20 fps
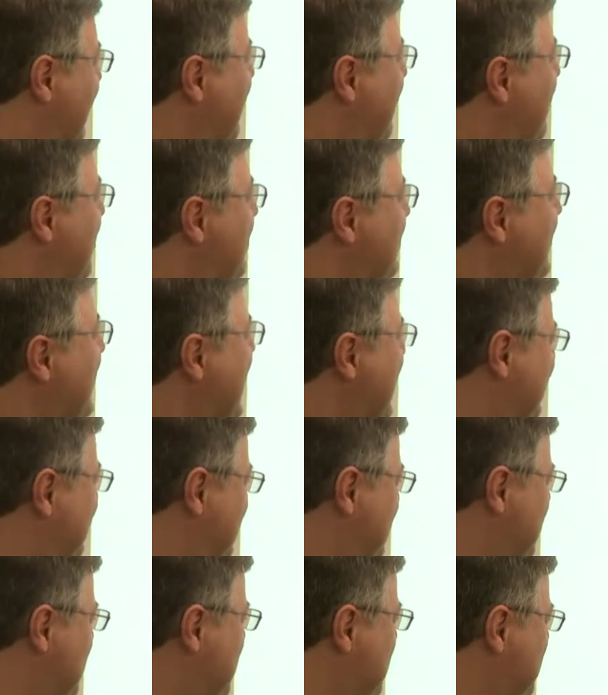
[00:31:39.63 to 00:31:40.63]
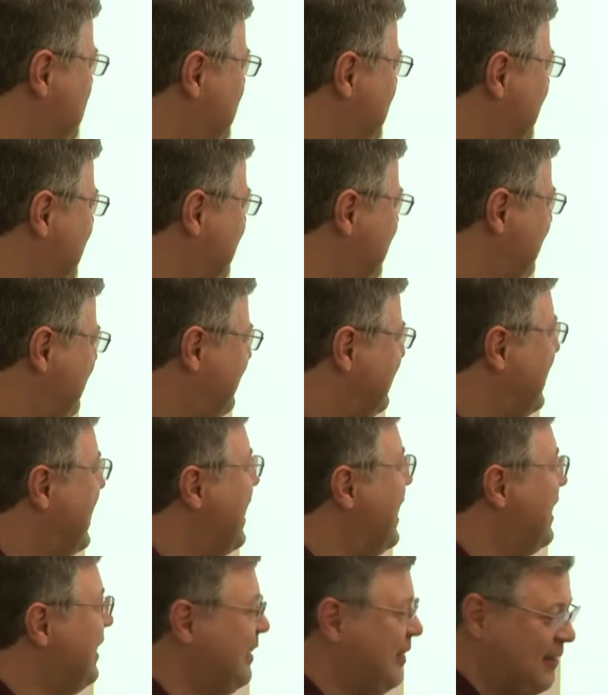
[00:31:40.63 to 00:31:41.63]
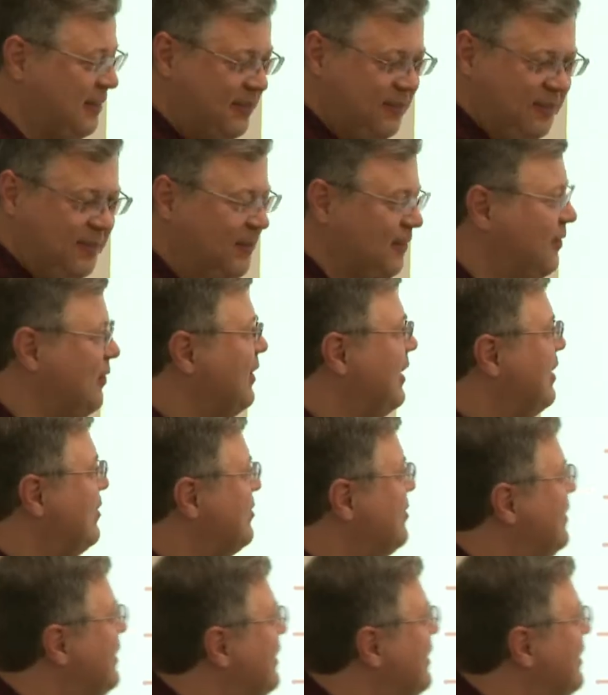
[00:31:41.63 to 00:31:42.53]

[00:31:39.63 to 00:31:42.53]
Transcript: a railroad, rail, if you can see